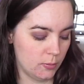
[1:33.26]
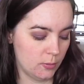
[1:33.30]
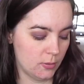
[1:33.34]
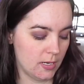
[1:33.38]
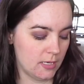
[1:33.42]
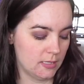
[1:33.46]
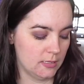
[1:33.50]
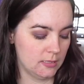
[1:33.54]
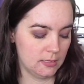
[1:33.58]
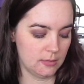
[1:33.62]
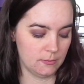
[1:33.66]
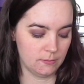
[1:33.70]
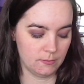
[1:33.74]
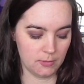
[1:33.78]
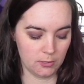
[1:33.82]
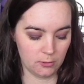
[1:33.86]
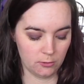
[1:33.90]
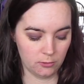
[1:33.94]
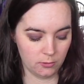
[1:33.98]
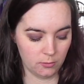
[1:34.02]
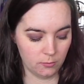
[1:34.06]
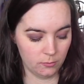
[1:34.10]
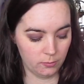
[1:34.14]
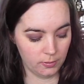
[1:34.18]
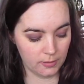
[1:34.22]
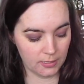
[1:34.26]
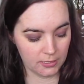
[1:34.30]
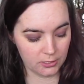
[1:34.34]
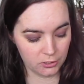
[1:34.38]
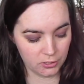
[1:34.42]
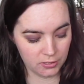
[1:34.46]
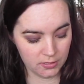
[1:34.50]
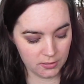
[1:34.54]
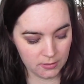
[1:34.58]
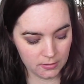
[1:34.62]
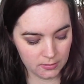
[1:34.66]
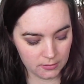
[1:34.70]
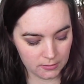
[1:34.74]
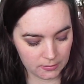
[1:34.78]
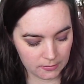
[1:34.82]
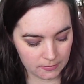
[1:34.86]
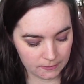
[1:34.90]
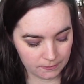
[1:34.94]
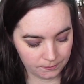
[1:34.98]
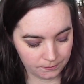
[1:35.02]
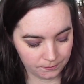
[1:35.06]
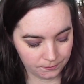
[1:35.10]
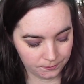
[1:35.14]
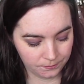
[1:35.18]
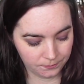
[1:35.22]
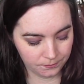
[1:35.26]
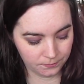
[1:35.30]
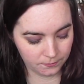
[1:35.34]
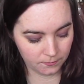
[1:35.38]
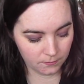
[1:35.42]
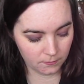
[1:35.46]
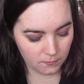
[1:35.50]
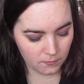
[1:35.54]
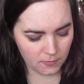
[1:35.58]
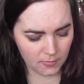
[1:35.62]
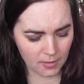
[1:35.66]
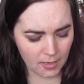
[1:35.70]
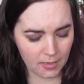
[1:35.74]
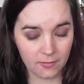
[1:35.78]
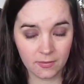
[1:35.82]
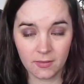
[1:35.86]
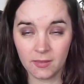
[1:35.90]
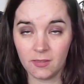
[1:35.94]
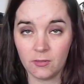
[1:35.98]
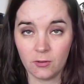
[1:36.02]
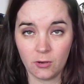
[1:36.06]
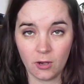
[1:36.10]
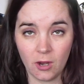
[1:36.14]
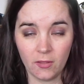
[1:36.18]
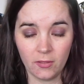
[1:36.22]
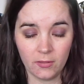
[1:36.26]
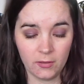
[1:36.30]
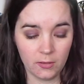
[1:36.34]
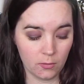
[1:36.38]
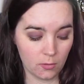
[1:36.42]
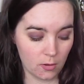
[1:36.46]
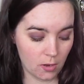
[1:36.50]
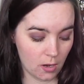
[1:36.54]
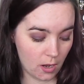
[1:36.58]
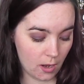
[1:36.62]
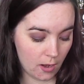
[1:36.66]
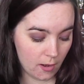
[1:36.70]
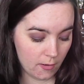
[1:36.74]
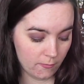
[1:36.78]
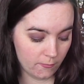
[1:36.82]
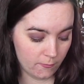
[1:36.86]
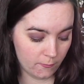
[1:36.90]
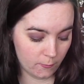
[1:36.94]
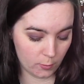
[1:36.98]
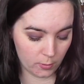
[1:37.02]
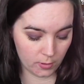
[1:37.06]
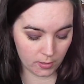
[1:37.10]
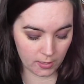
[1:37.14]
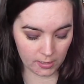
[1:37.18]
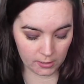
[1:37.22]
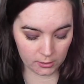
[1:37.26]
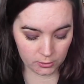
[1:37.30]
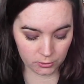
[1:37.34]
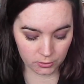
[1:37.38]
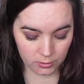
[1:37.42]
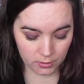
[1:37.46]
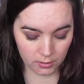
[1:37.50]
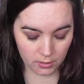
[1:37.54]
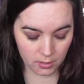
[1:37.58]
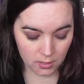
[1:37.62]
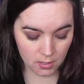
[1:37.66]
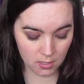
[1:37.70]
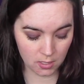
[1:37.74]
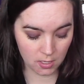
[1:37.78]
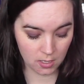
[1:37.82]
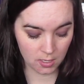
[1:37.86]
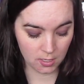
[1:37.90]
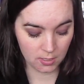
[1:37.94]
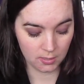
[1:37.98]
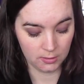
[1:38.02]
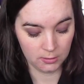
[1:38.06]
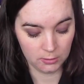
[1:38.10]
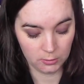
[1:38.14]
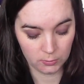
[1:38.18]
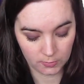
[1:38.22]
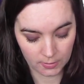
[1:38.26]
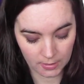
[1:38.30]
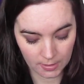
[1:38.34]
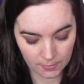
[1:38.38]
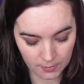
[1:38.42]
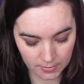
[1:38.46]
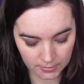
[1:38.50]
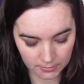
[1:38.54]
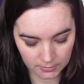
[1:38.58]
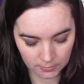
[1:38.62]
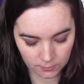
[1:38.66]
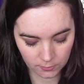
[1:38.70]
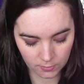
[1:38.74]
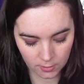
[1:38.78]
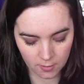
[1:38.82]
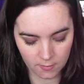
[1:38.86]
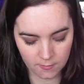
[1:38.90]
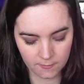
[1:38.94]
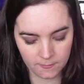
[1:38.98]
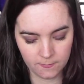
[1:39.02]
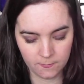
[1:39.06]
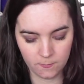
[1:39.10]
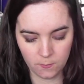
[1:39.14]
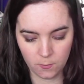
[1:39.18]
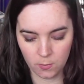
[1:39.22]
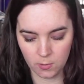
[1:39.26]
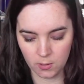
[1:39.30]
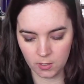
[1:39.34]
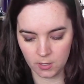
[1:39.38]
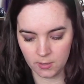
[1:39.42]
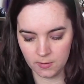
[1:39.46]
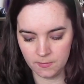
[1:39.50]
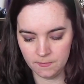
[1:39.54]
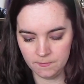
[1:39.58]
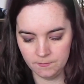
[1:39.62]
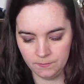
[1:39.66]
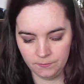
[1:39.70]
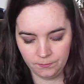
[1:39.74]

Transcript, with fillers: Pressed Mineral Blushes. I think there are 4 actually. So I picked up all 4